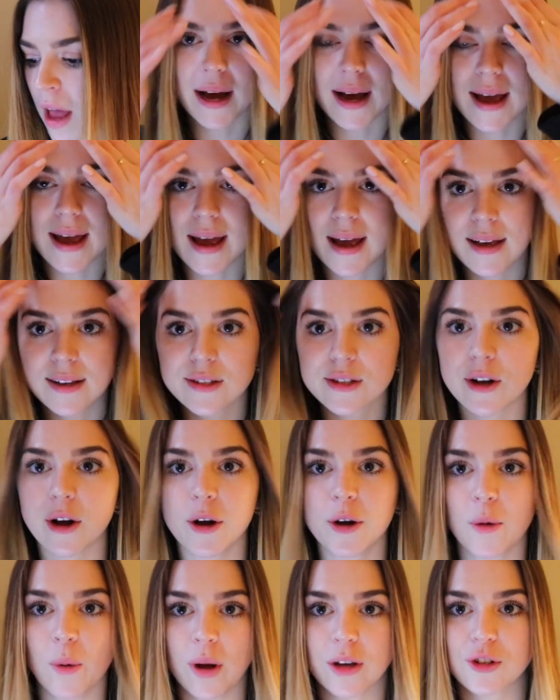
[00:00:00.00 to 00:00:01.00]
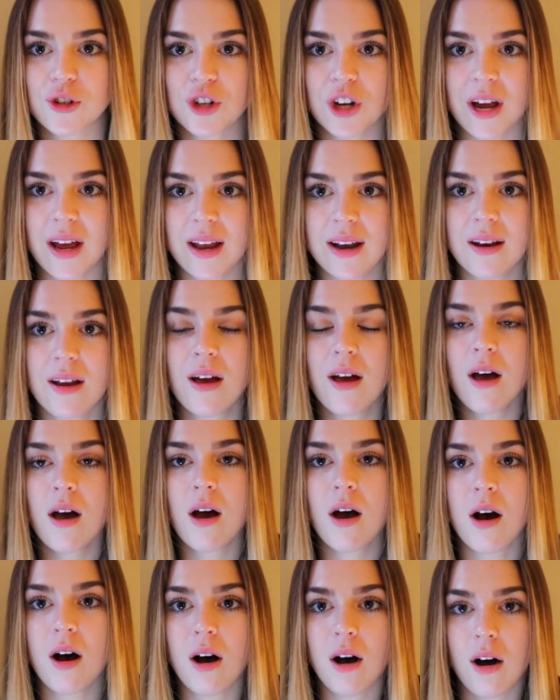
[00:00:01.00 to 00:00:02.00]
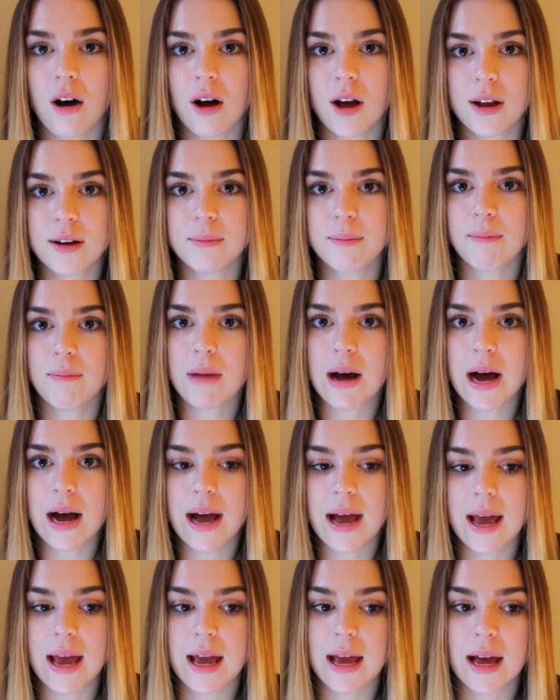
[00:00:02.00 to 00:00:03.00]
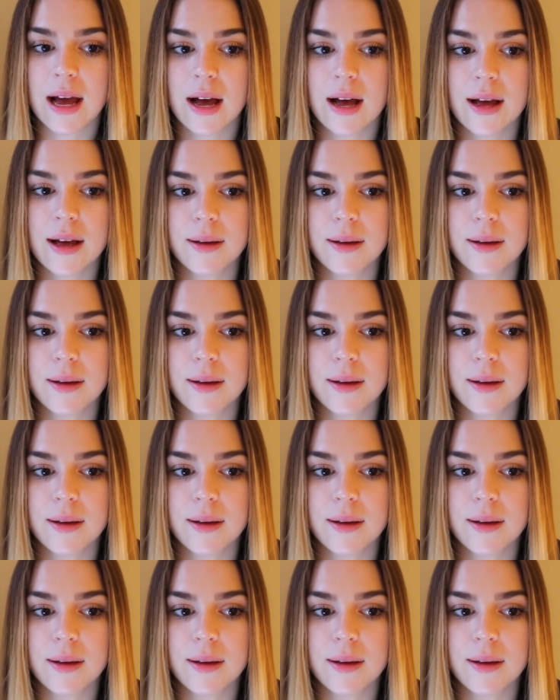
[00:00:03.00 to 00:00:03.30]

I saw a question on my